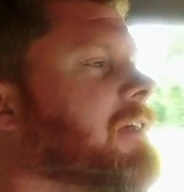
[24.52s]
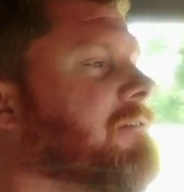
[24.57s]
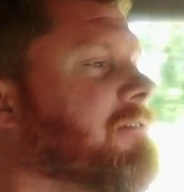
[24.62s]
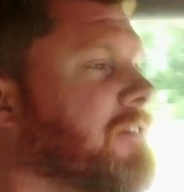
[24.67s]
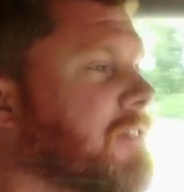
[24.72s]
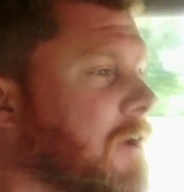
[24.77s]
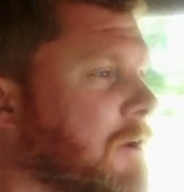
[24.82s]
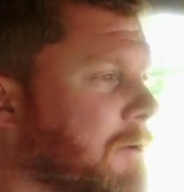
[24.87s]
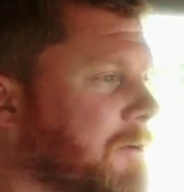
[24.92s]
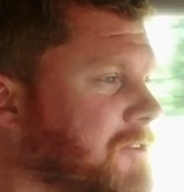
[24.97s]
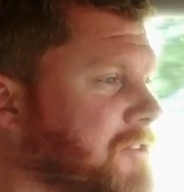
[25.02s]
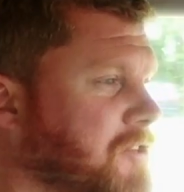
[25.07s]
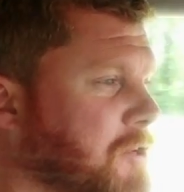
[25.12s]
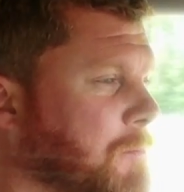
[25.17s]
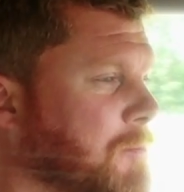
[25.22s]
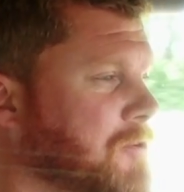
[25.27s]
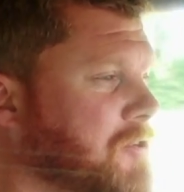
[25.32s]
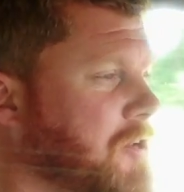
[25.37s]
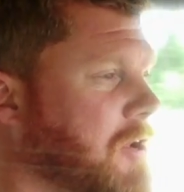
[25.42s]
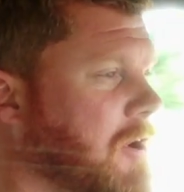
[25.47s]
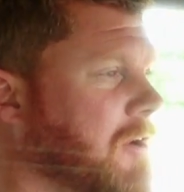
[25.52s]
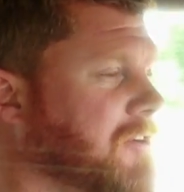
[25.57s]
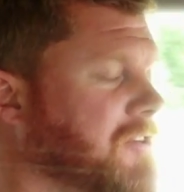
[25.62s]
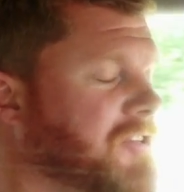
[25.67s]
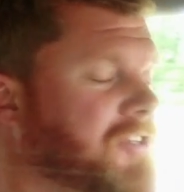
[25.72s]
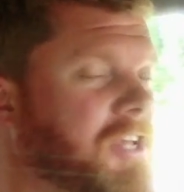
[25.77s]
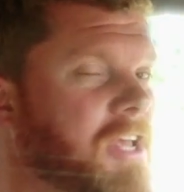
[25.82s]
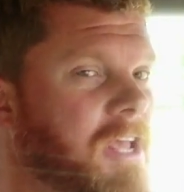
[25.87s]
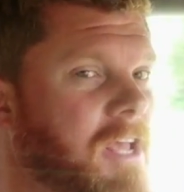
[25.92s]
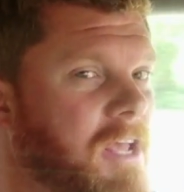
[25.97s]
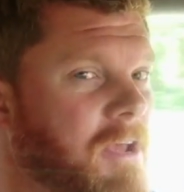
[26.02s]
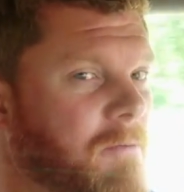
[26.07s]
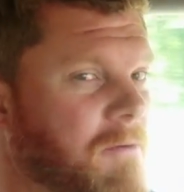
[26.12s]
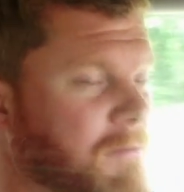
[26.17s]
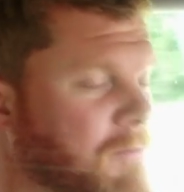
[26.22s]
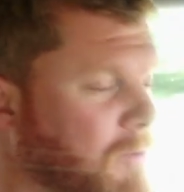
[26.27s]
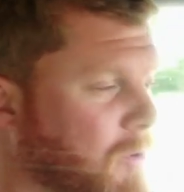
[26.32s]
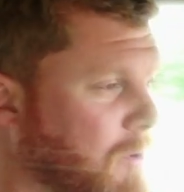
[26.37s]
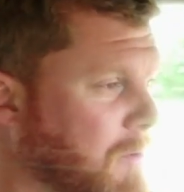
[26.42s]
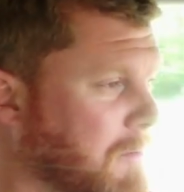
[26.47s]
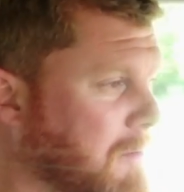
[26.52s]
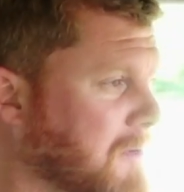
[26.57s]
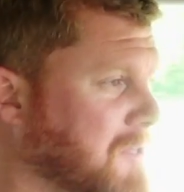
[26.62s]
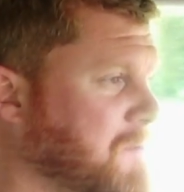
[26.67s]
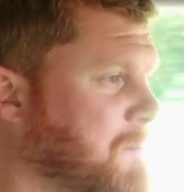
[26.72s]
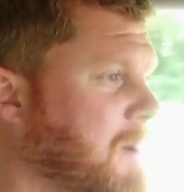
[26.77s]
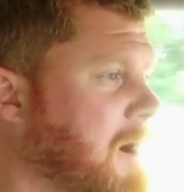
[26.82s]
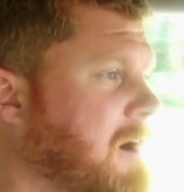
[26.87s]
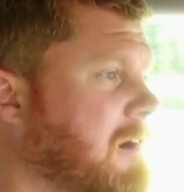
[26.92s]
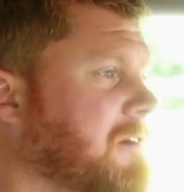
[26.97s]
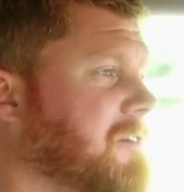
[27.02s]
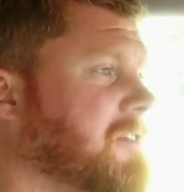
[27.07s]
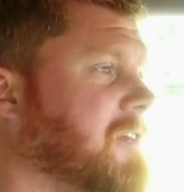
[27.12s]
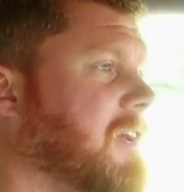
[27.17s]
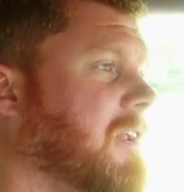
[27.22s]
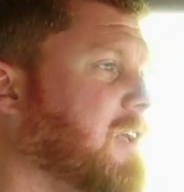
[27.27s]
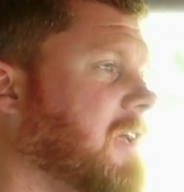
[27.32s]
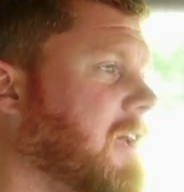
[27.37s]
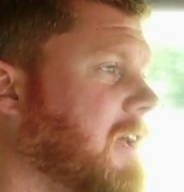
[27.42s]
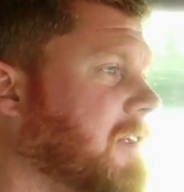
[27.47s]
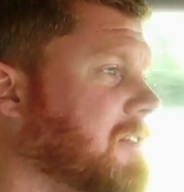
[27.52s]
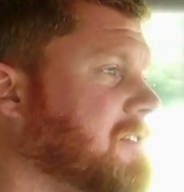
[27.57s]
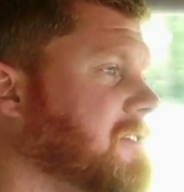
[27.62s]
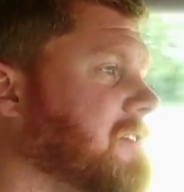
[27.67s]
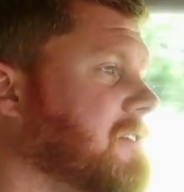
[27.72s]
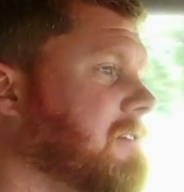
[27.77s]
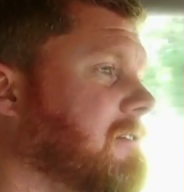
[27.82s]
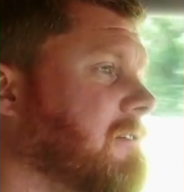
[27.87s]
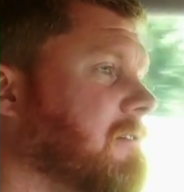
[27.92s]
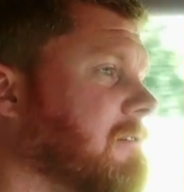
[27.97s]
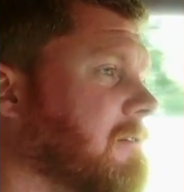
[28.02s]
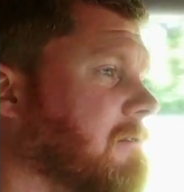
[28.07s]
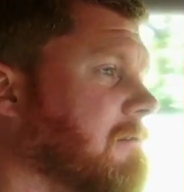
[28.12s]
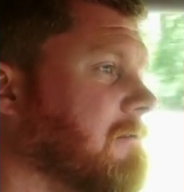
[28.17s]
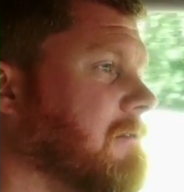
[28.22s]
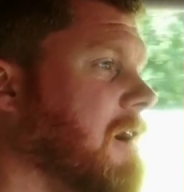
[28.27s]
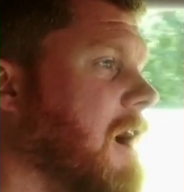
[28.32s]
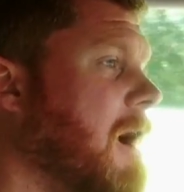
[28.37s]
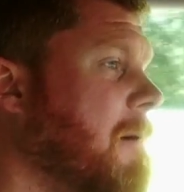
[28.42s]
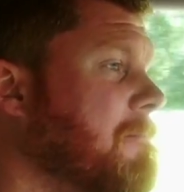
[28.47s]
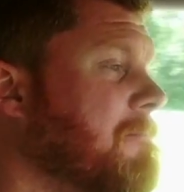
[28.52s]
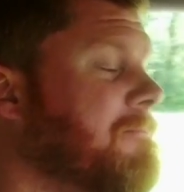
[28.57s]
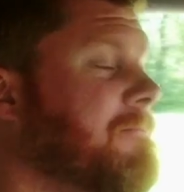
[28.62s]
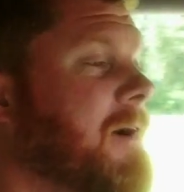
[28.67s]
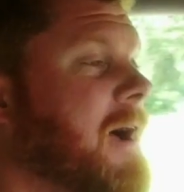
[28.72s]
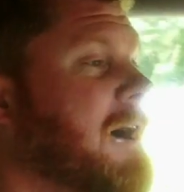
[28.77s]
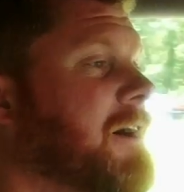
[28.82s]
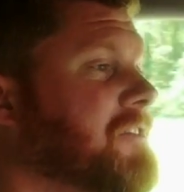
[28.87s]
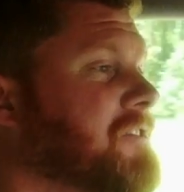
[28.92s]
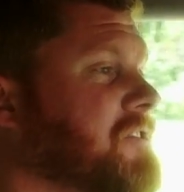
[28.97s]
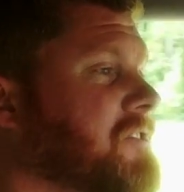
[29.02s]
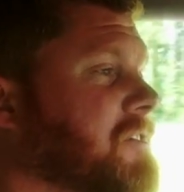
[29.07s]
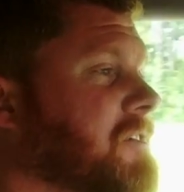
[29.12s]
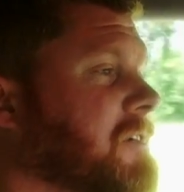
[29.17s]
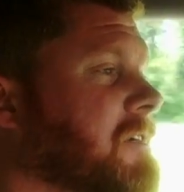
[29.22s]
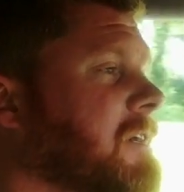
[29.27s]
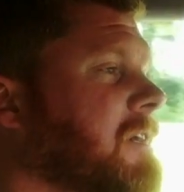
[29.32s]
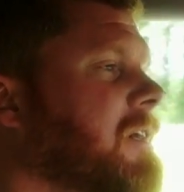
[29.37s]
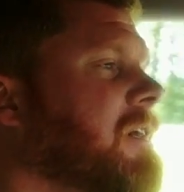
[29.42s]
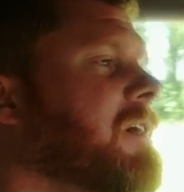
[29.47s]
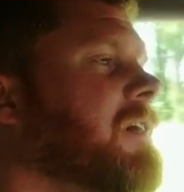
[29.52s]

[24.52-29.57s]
Even though a supercharged ski with more horsepower is going to get us up faster,